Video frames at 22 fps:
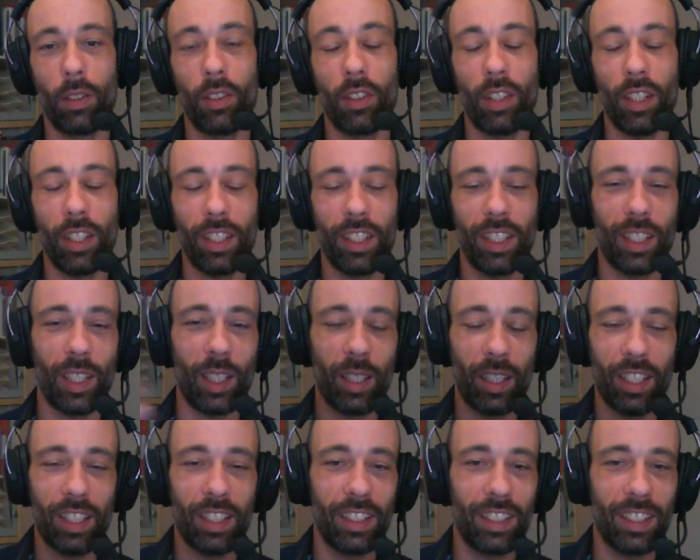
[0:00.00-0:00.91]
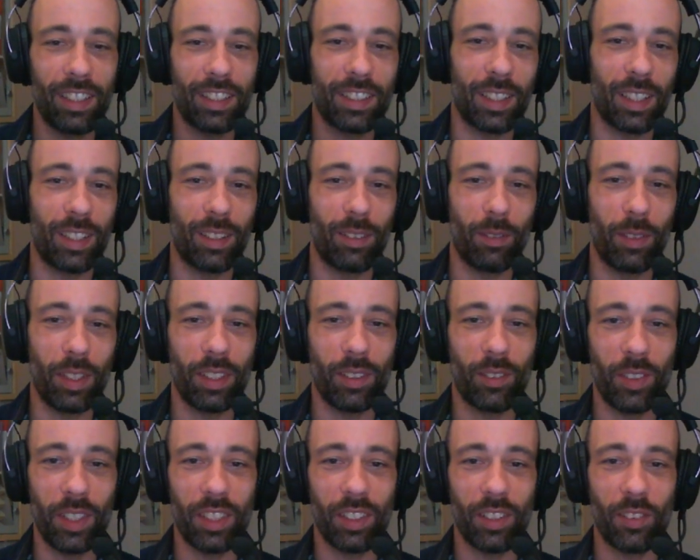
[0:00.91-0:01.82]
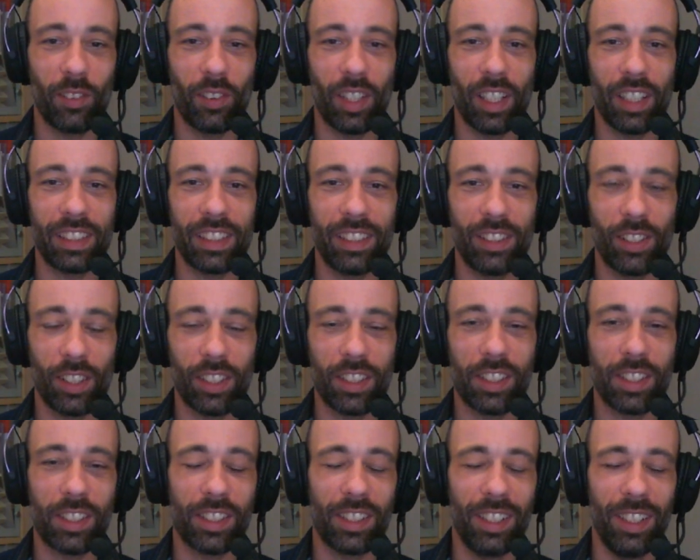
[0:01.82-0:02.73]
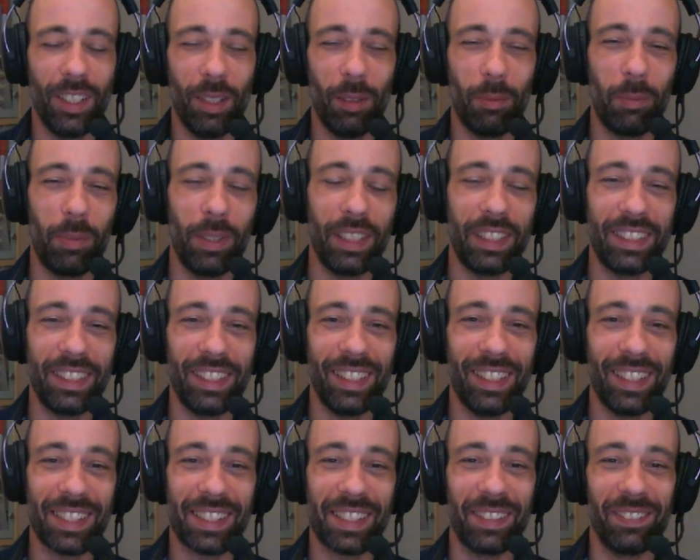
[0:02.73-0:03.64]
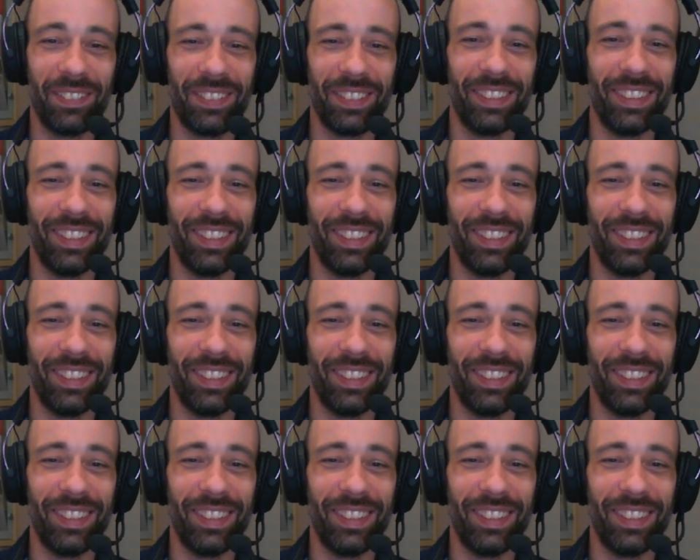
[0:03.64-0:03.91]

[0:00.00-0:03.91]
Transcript: Thinking in English and write in Dutch. Pretty awesome.